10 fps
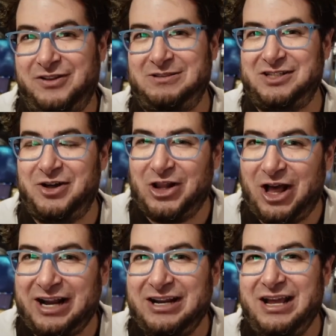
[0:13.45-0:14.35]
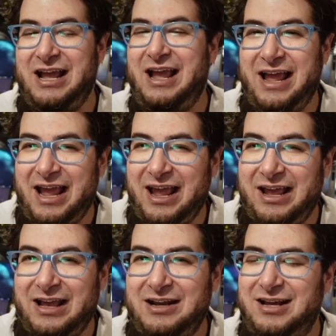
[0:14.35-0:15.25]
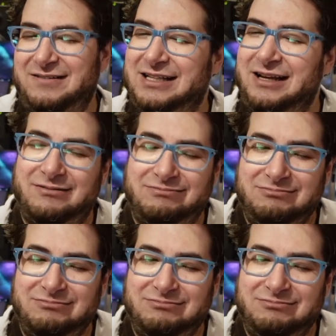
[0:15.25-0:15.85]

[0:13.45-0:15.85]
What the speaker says: that was online, and I was like,